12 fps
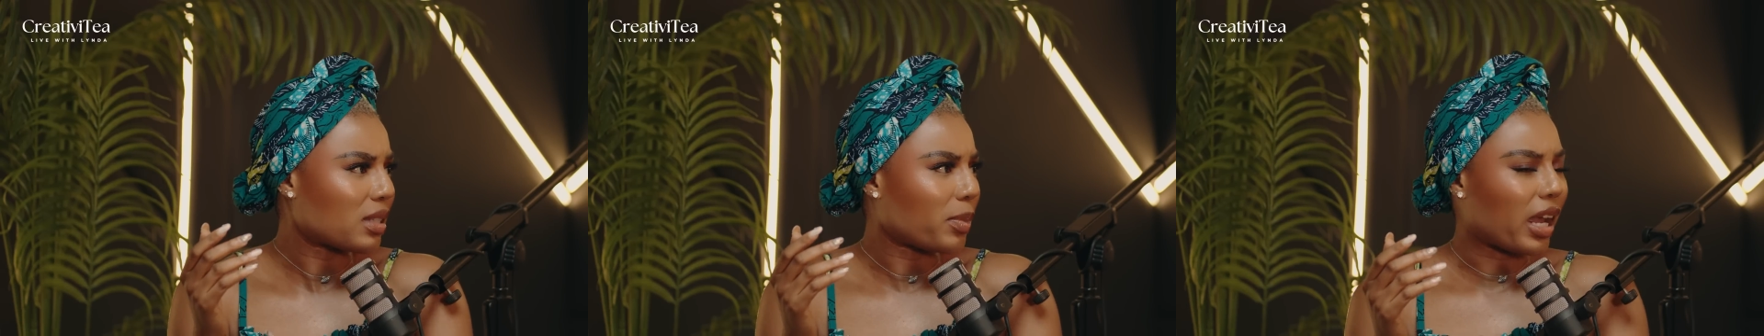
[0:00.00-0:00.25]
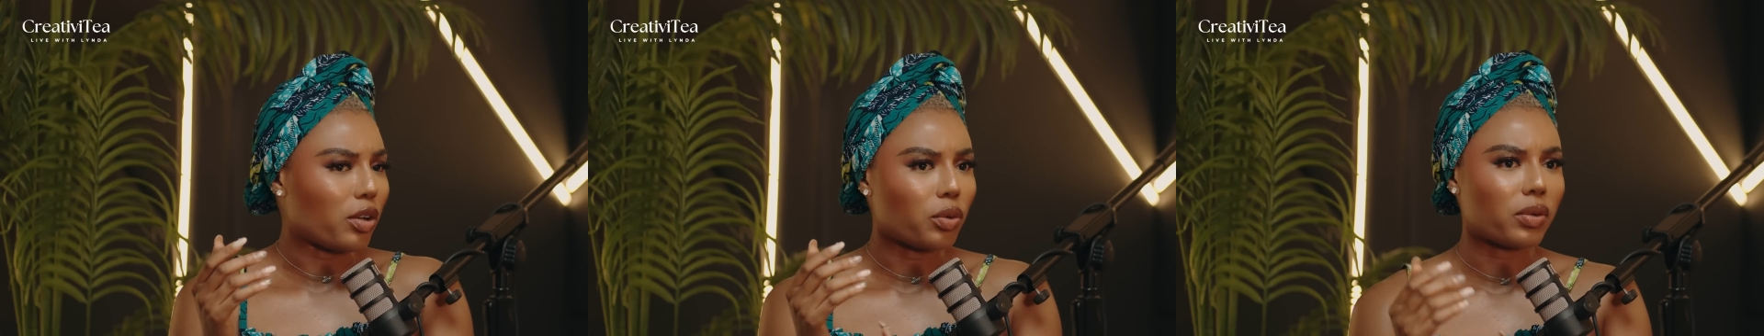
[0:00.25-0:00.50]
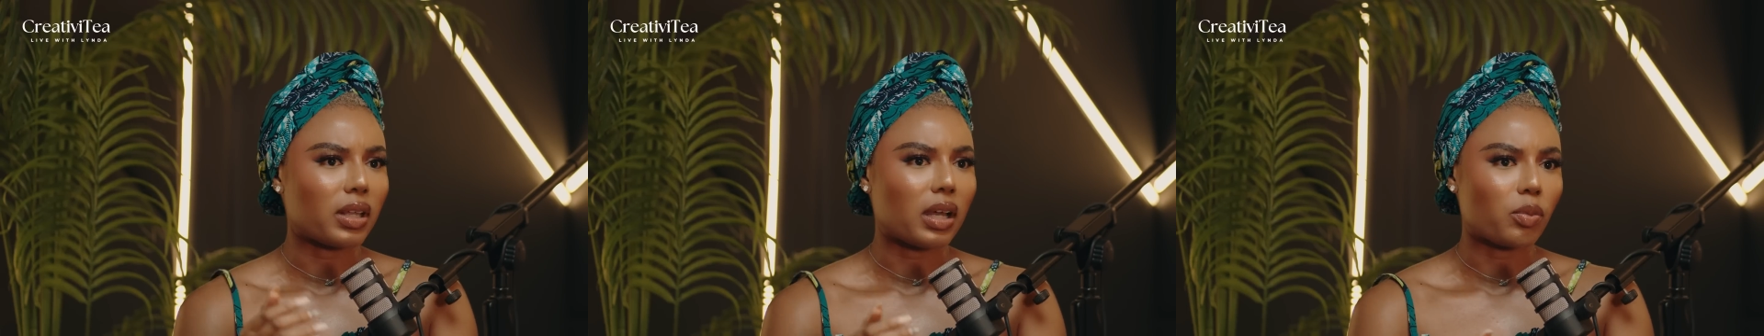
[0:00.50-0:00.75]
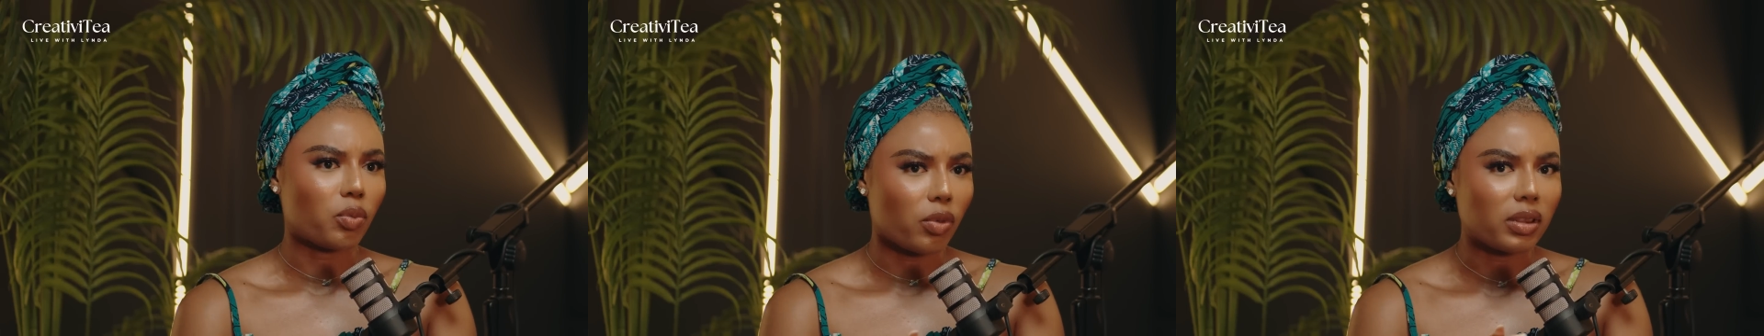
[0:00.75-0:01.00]
but I know
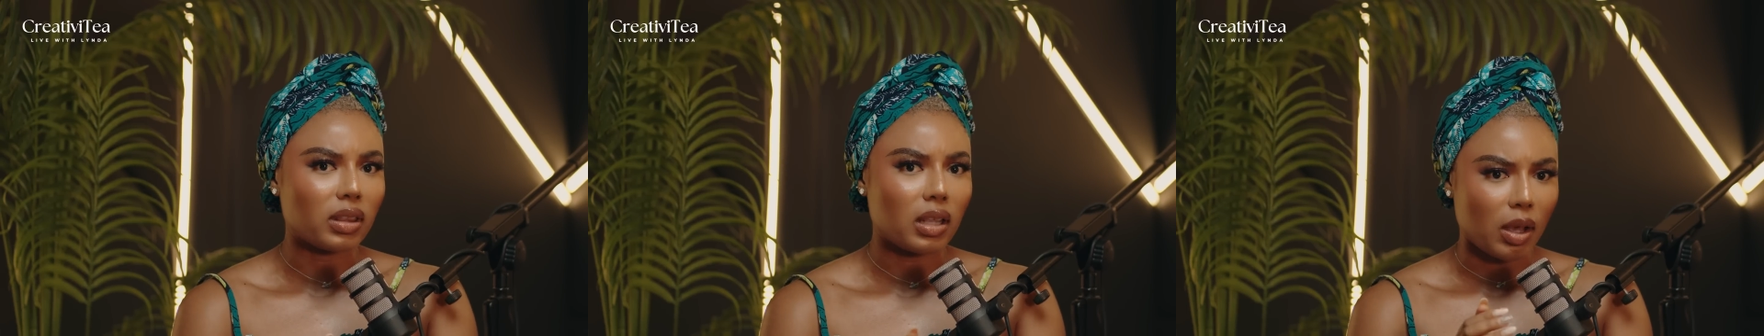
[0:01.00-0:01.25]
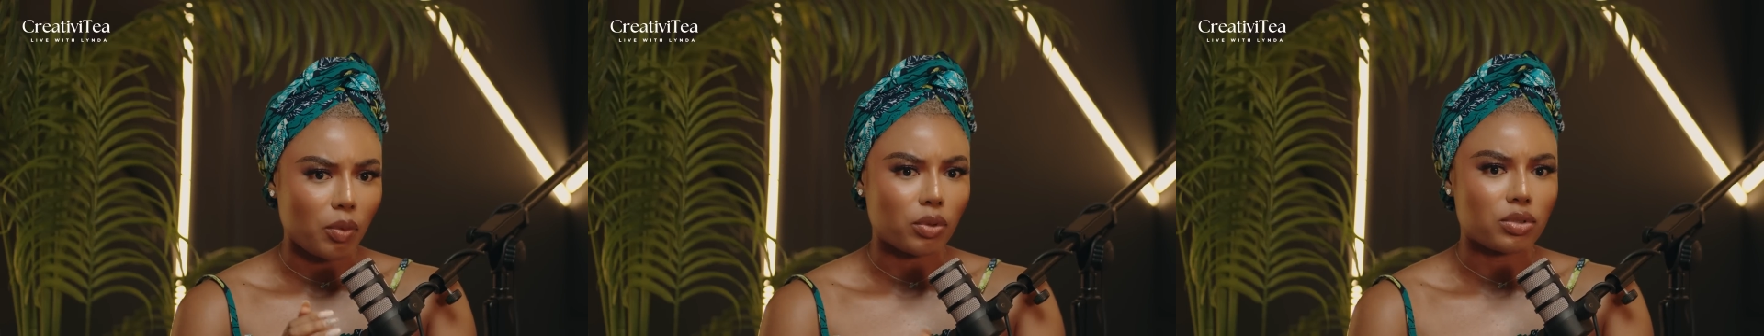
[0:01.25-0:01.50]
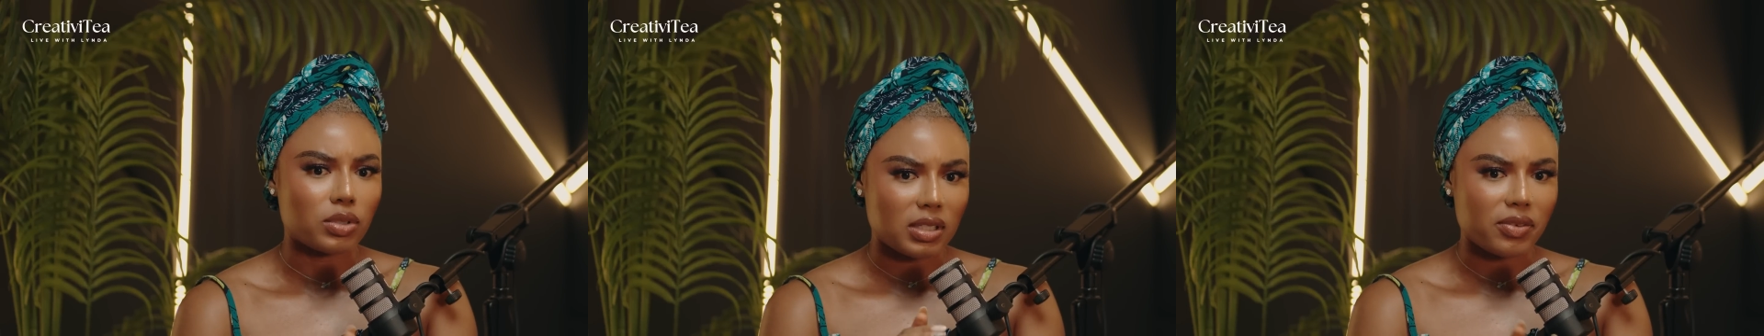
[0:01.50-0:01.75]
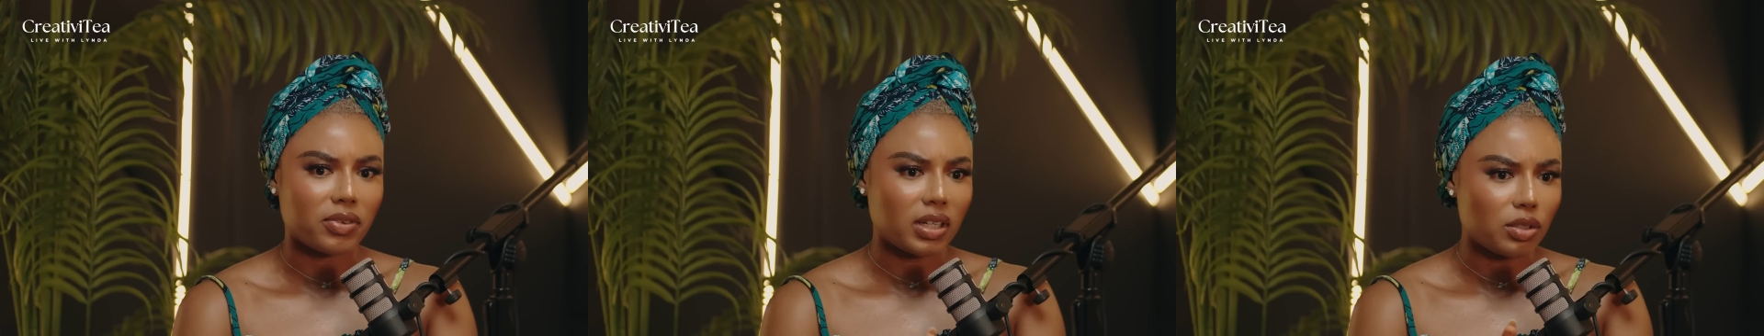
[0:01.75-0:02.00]
that one thing I want to
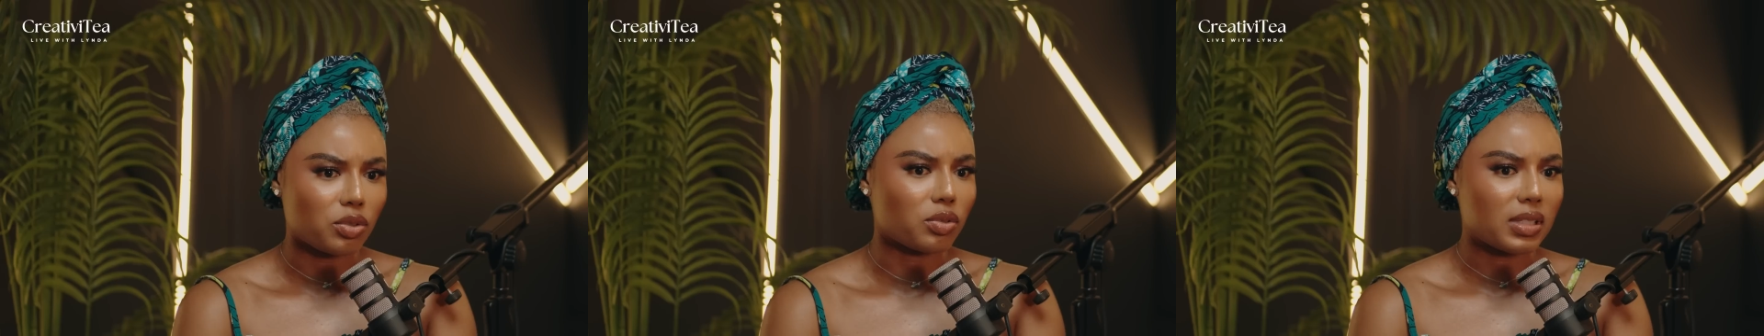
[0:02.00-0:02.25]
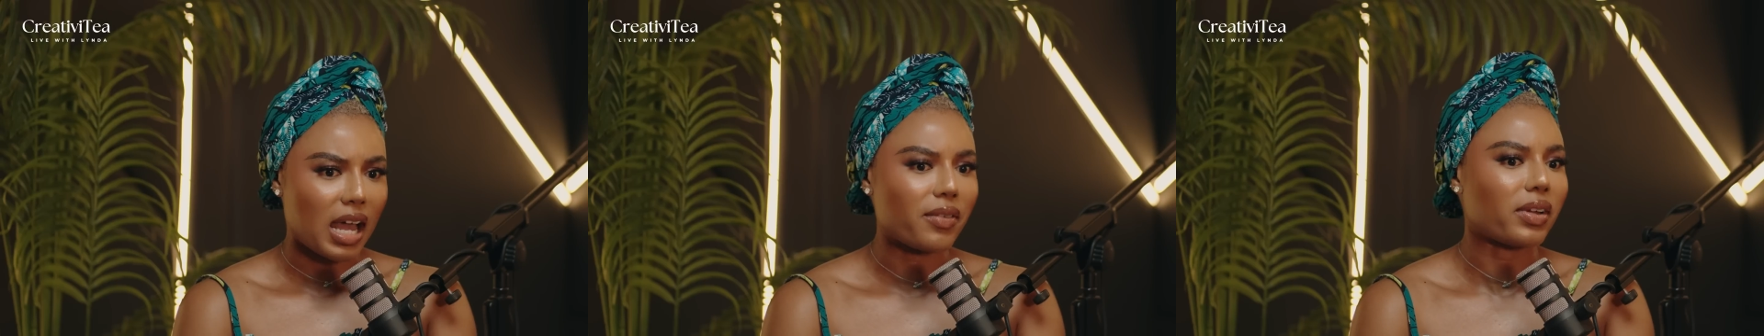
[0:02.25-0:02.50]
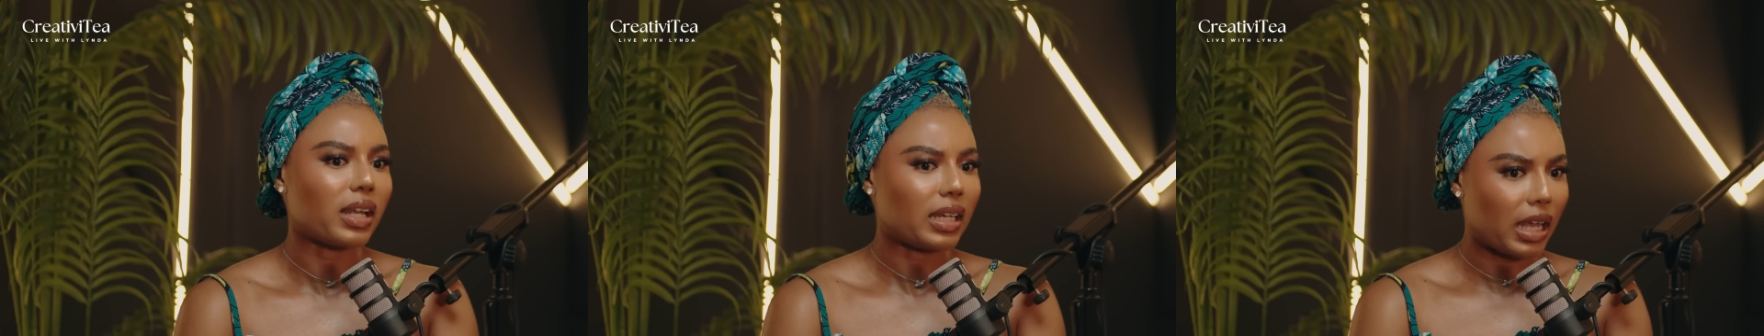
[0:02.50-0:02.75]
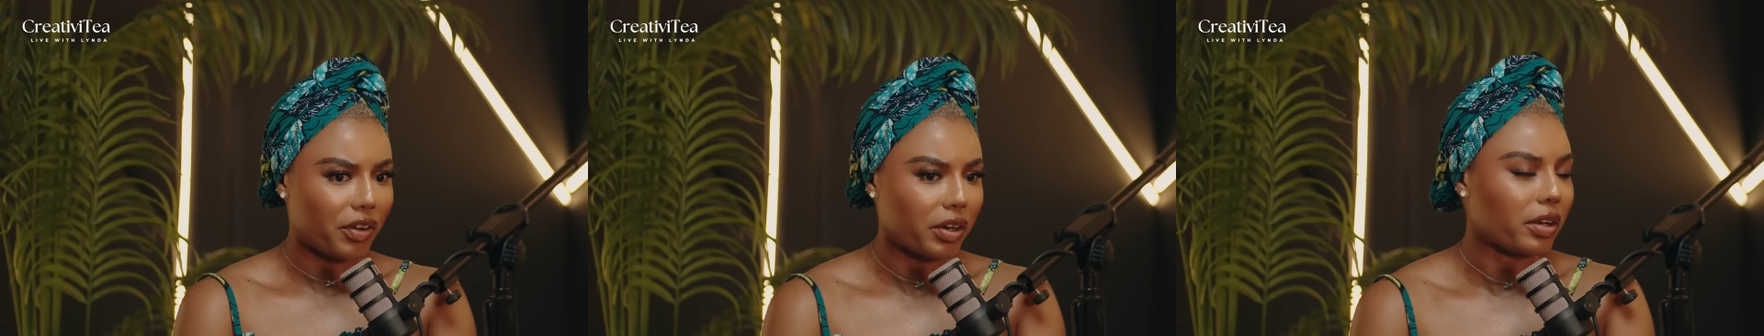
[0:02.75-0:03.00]
definitely do is have an
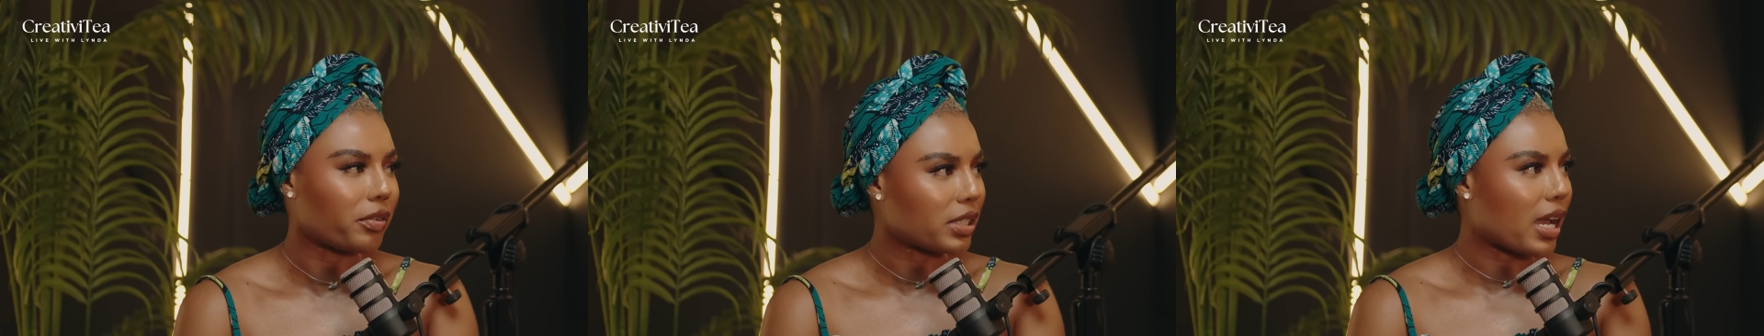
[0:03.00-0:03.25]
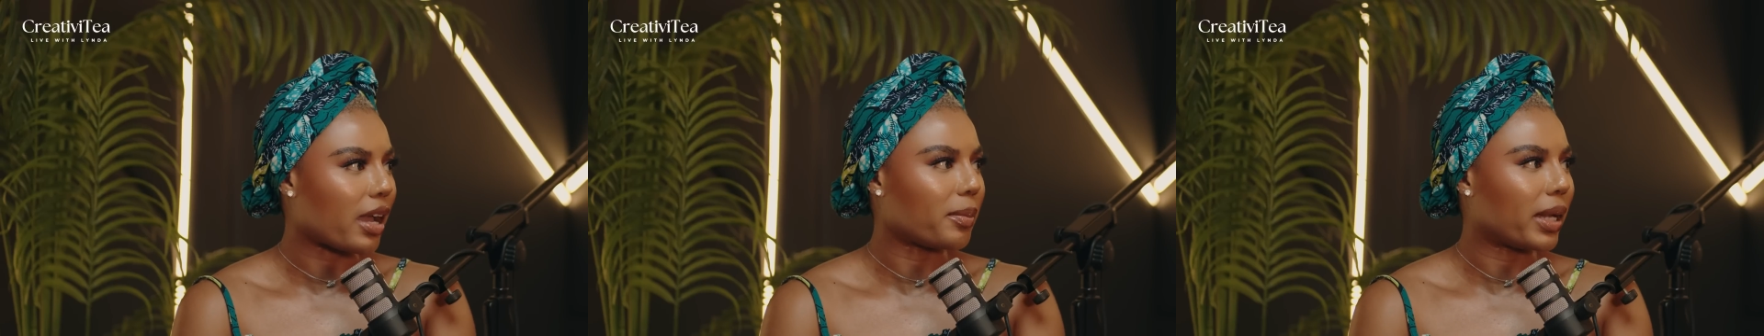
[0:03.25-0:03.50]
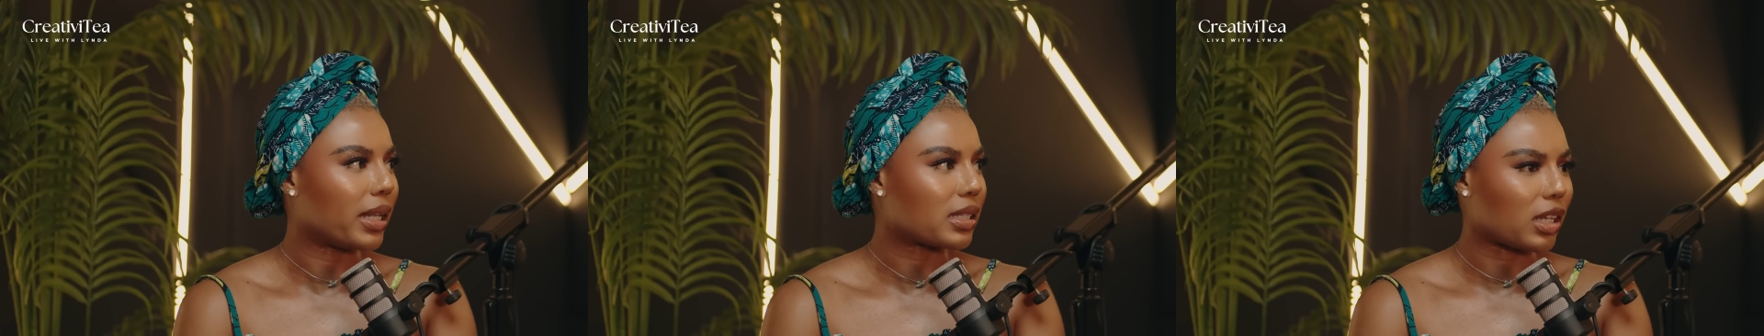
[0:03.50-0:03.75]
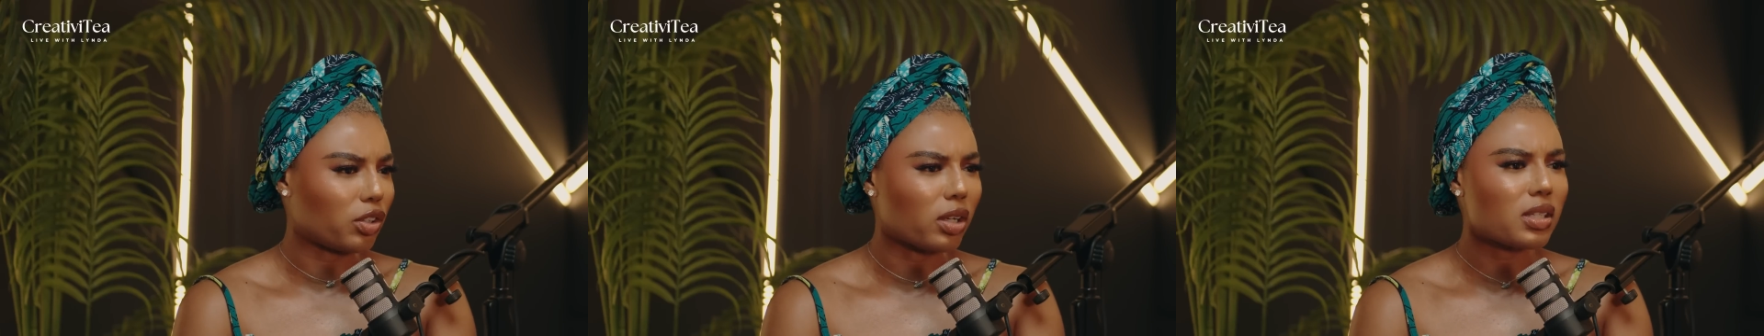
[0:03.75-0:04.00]
early retirement,
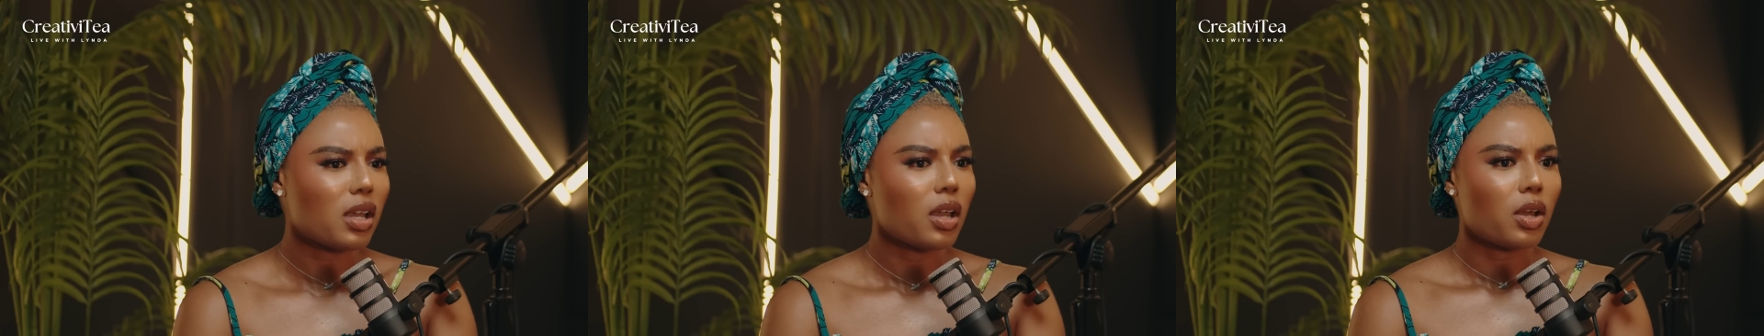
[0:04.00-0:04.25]
and not